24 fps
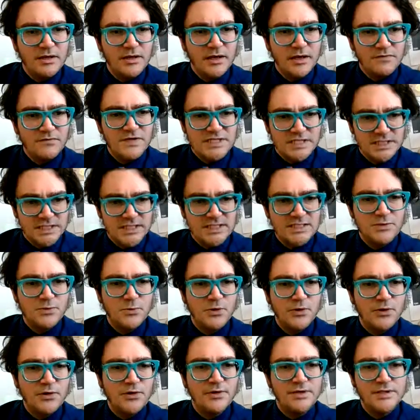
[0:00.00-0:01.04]
of the sixth
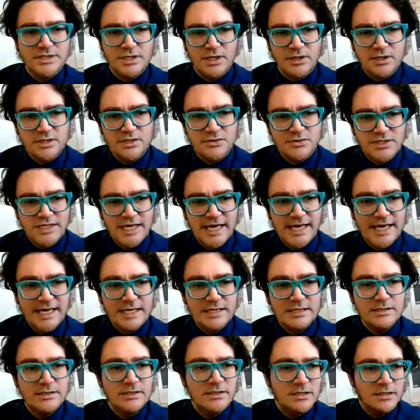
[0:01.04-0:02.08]
worker is also
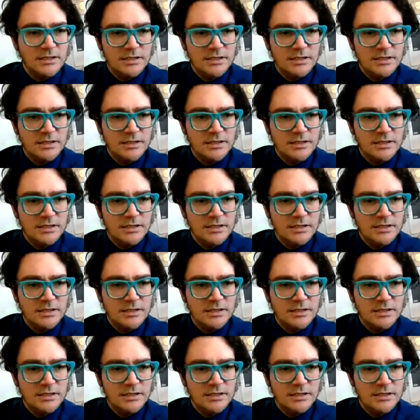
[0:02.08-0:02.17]
10